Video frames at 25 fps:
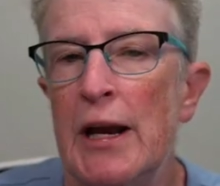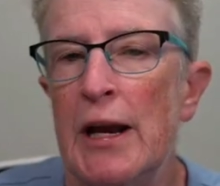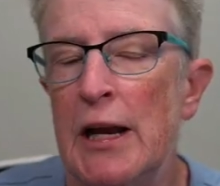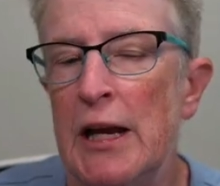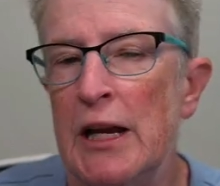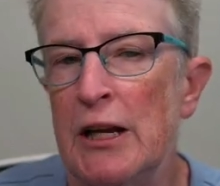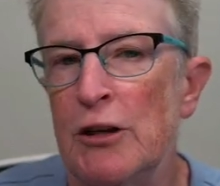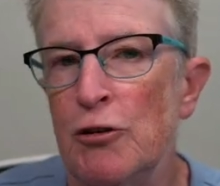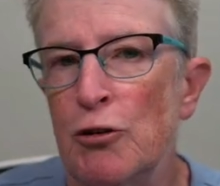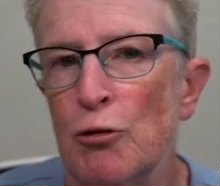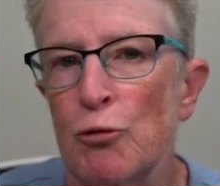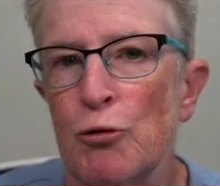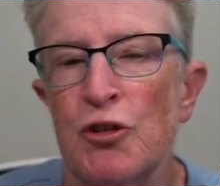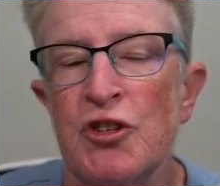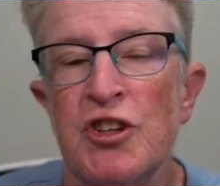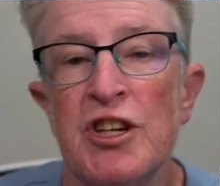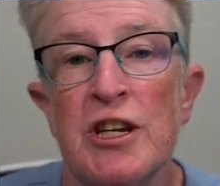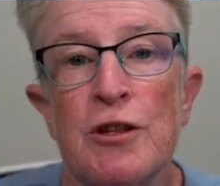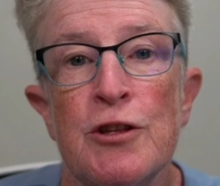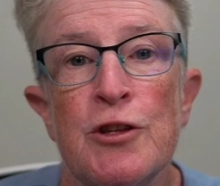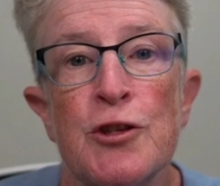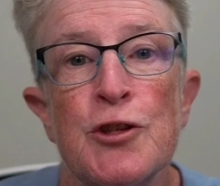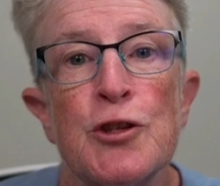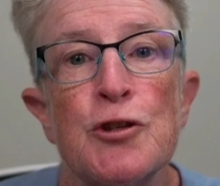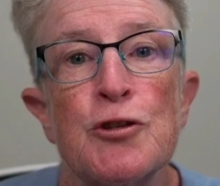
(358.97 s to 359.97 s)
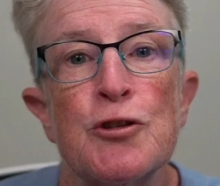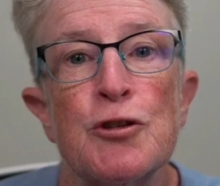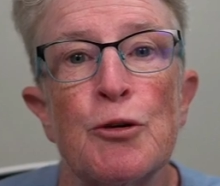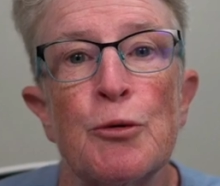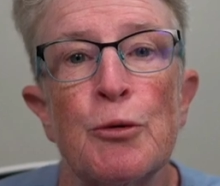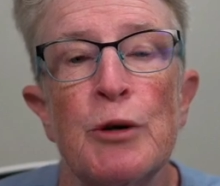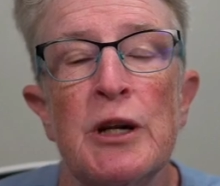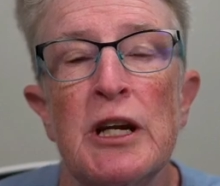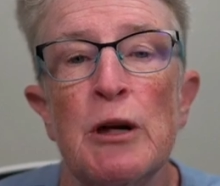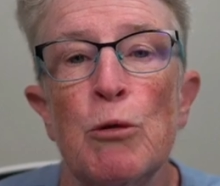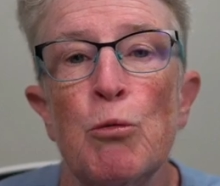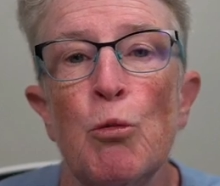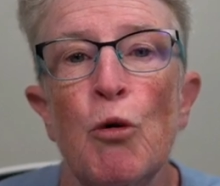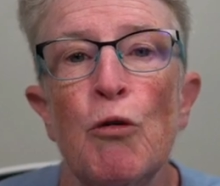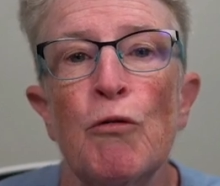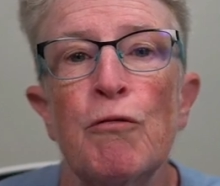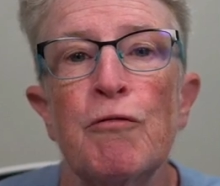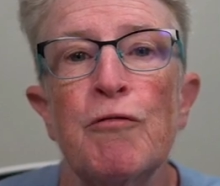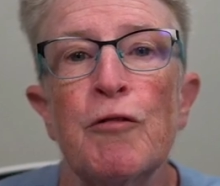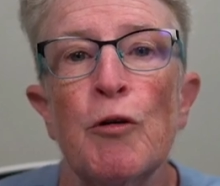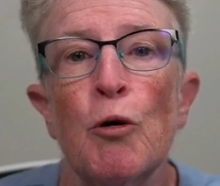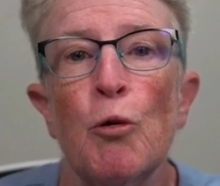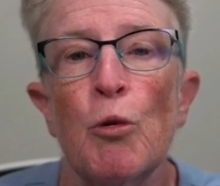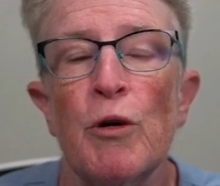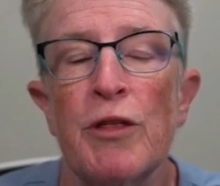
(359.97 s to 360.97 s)
and you'll see that the screen will
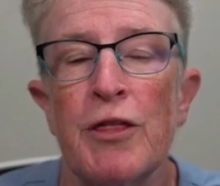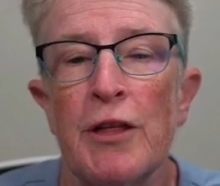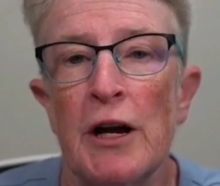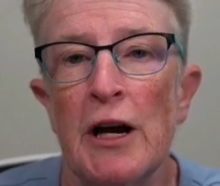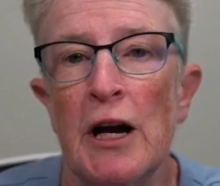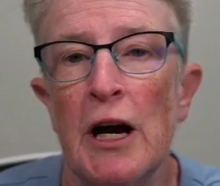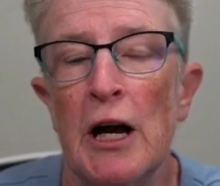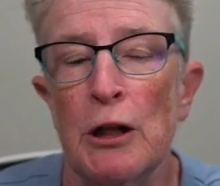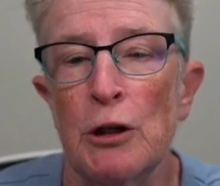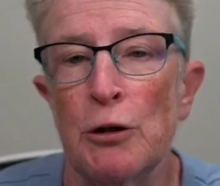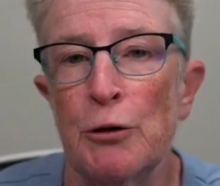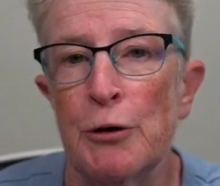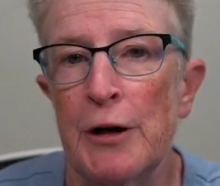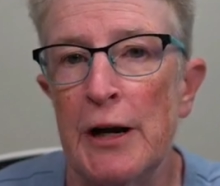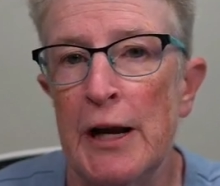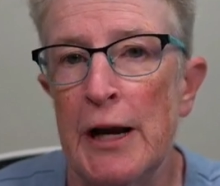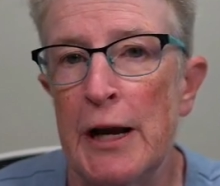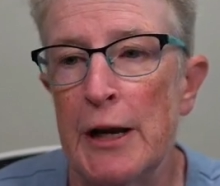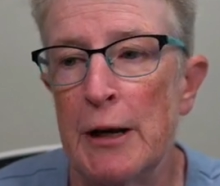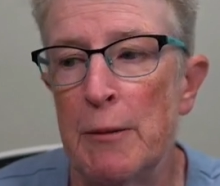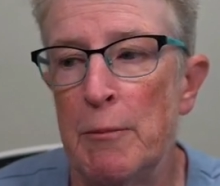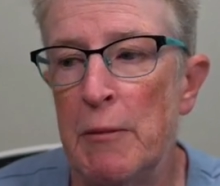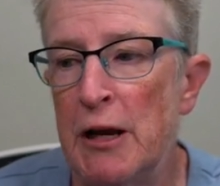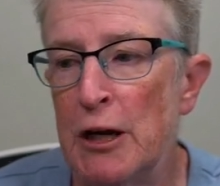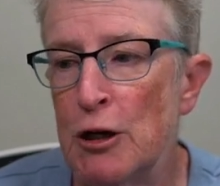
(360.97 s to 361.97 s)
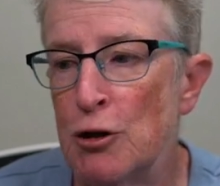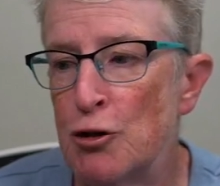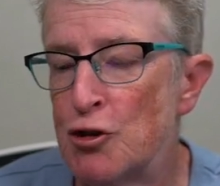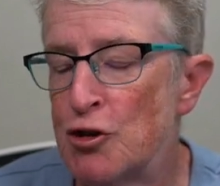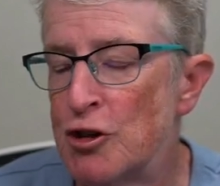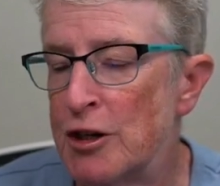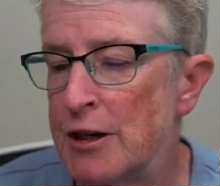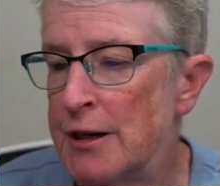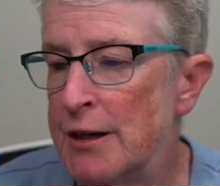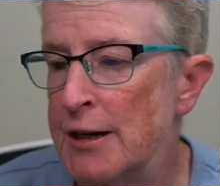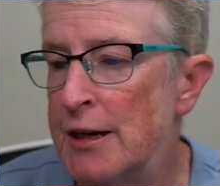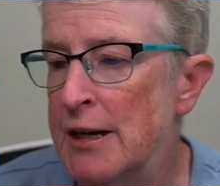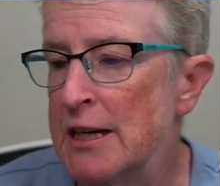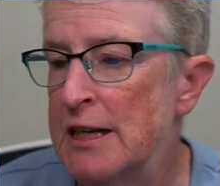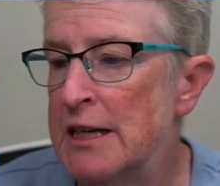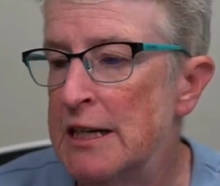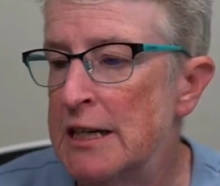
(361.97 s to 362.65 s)
fill with a color animation.